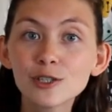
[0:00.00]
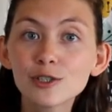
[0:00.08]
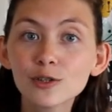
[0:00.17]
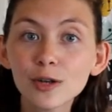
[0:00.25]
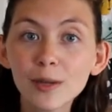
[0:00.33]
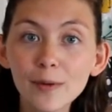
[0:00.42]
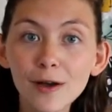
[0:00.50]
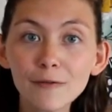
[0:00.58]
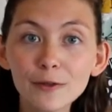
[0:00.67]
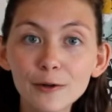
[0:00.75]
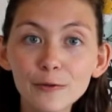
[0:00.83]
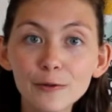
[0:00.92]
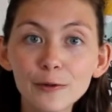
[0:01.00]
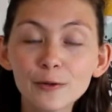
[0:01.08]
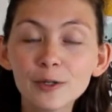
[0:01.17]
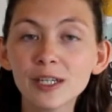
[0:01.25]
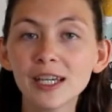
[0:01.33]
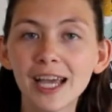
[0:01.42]
scrape off their
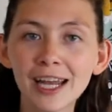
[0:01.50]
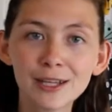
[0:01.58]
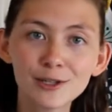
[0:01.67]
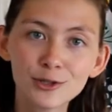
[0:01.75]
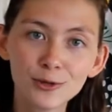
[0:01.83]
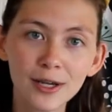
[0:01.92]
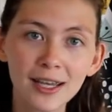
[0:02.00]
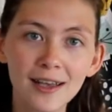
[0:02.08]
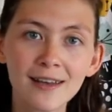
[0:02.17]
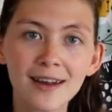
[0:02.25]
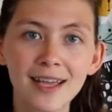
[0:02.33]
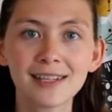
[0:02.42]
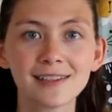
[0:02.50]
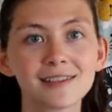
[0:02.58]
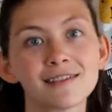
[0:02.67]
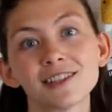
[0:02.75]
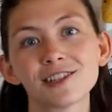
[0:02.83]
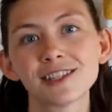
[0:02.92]
food, and enjoy a nice
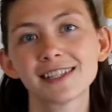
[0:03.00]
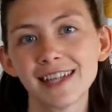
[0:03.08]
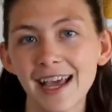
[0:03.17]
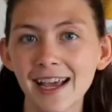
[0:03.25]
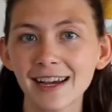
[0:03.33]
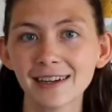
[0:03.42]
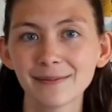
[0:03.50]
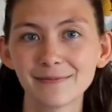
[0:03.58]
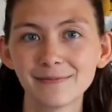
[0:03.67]
delicious snack.